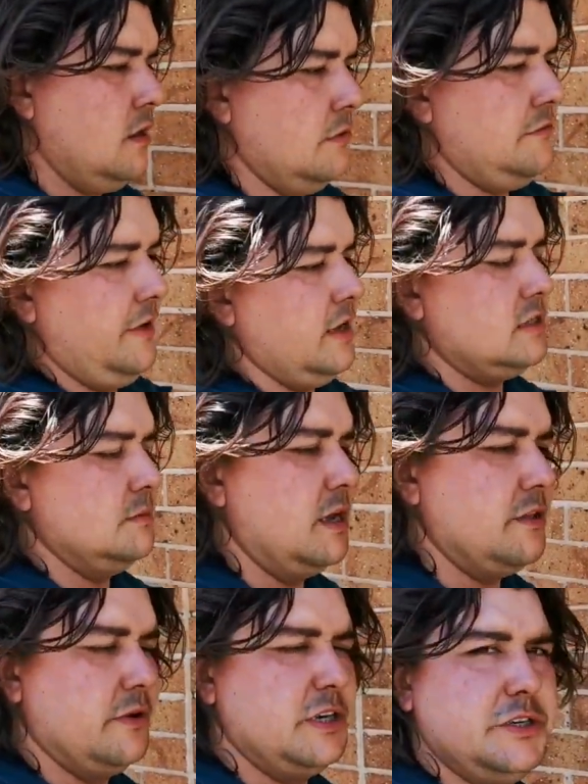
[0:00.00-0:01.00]
I've found some
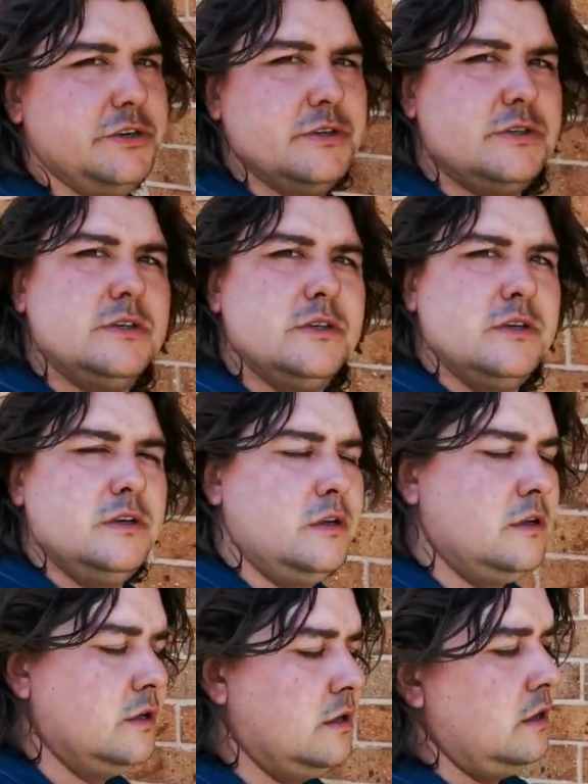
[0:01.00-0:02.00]
other issues
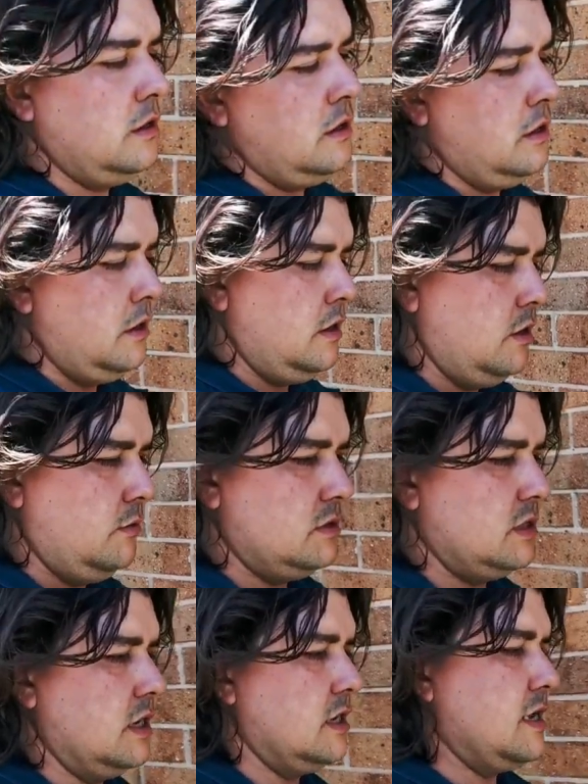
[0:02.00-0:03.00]

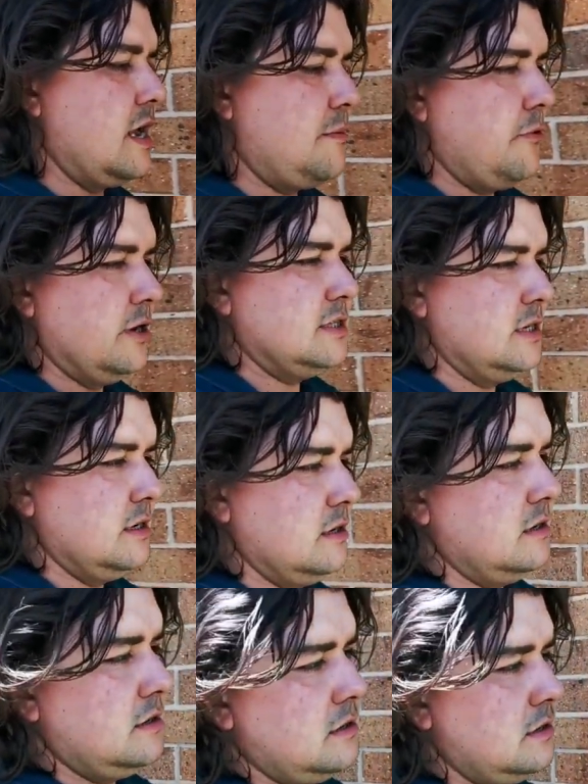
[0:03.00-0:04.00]
which are going to take precedent.
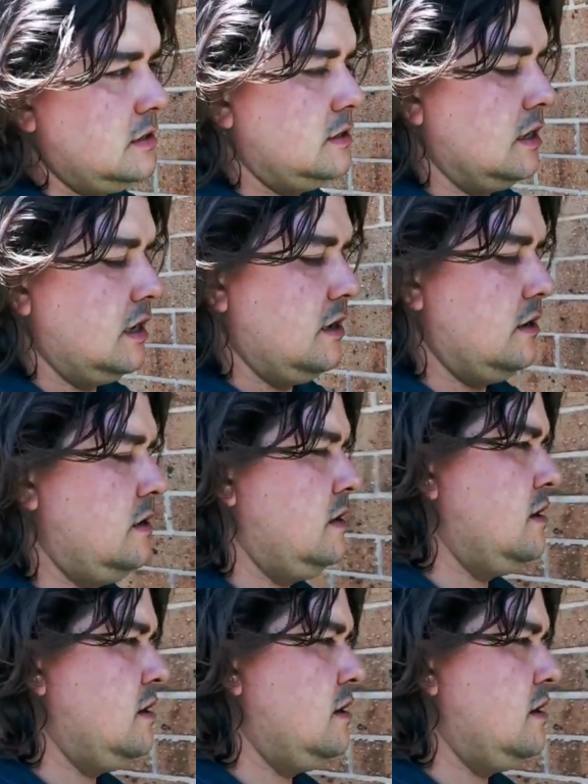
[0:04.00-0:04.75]
So